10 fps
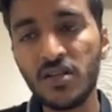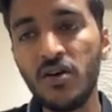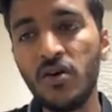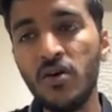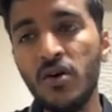
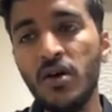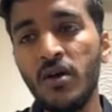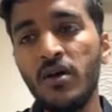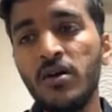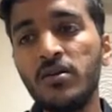So
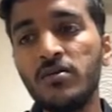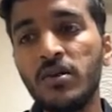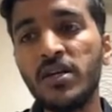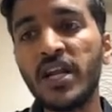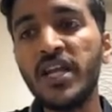
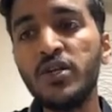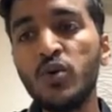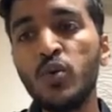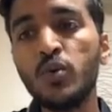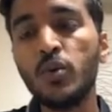try
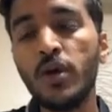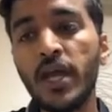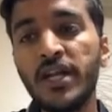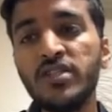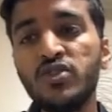to
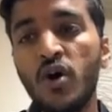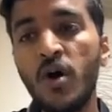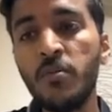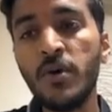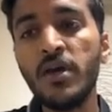get a
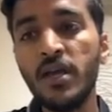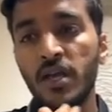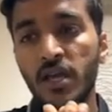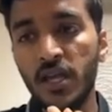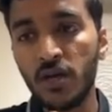job
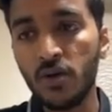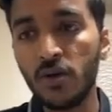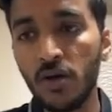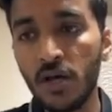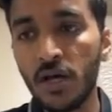in a
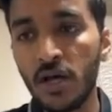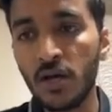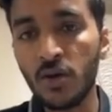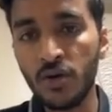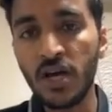
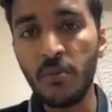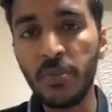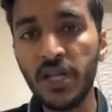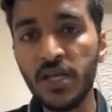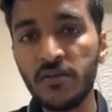good
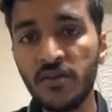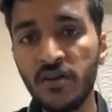company